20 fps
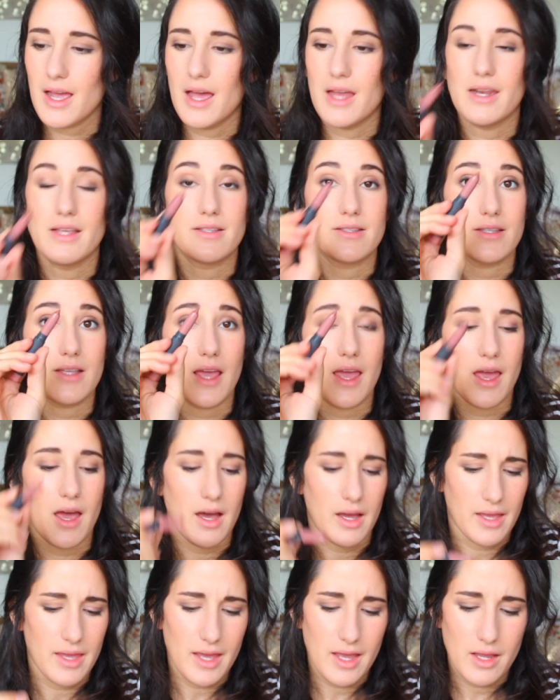and it's,
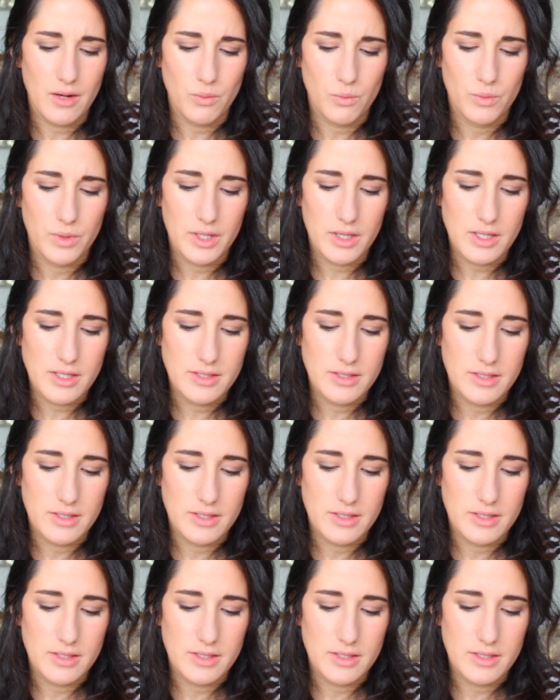again, really